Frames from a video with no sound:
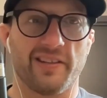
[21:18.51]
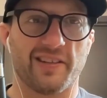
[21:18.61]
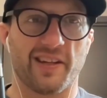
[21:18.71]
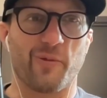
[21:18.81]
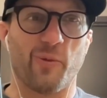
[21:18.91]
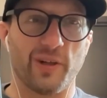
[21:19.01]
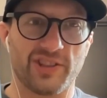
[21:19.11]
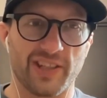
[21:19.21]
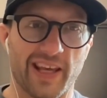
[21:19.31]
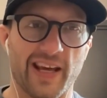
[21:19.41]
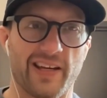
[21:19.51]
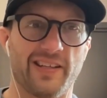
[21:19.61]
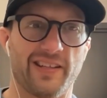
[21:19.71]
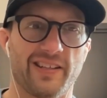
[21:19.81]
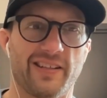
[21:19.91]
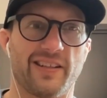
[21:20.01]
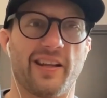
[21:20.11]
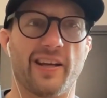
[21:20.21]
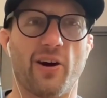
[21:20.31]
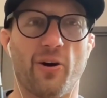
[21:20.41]
Like once you get it,
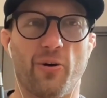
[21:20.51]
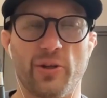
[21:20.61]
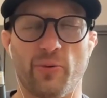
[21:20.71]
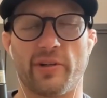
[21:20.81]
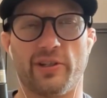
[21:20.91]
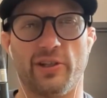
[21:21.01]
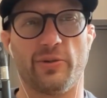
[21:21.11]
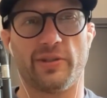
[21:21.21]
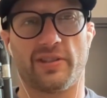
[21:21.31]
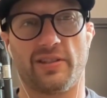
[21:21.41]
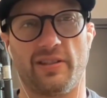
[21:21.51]
like all you want to do is